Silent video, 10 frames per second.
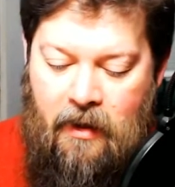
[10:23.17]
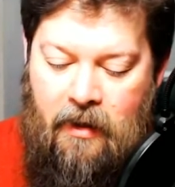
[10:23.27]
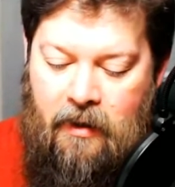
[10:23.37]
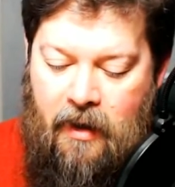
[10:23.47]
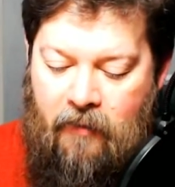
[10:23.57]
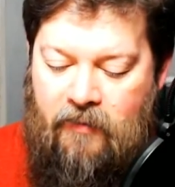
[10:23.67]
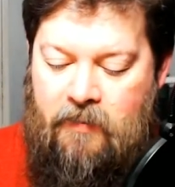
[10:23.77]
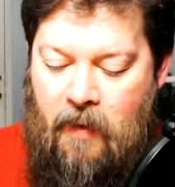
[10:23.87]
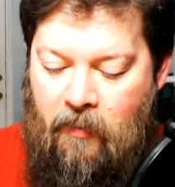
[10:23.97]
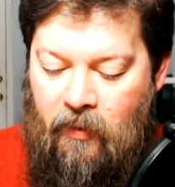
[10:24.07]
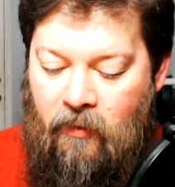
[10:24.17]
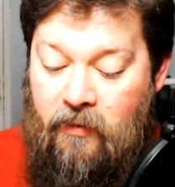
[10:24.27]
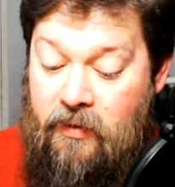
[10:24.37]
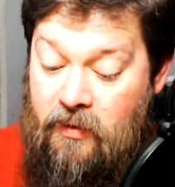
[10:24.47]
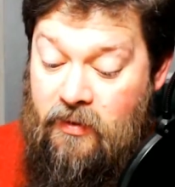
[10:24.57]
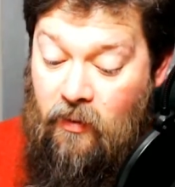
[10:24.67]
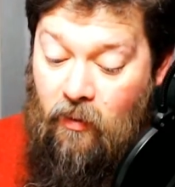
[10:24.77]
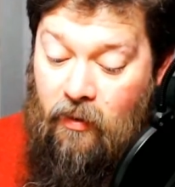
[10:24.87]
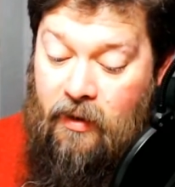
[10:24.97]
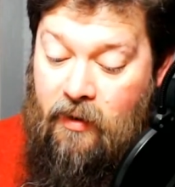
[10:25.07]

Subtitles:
He gave His people over to the sword.